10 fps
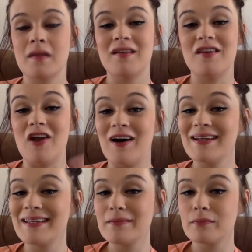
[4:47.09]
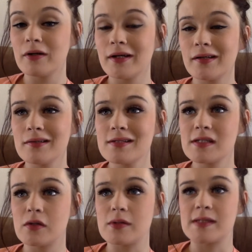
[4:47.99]
not name brand,
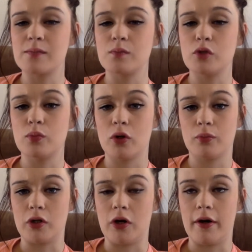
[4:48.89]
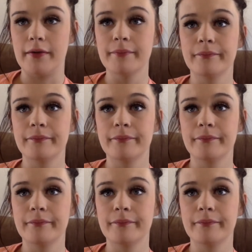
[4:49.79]
so it's bupropion,